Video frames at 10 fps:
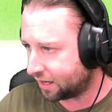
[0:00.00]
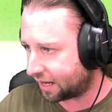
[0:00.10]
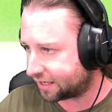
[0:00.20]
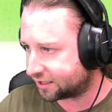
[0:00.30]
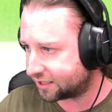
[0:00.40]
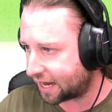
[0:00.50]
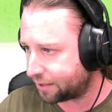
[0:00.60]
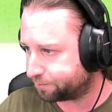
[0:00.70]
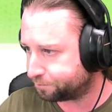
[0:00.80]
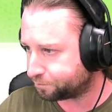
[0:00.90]
Like I
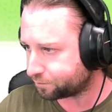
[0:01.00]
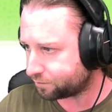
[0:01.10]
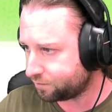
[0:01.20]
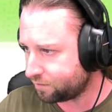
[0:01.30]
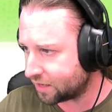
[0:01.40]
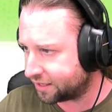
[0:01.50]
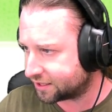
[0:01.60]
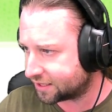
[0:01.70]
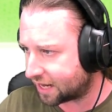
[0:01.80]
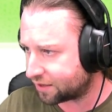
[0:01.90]
say,
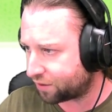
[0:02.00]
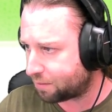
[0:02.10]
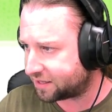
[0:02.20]
it's kind of like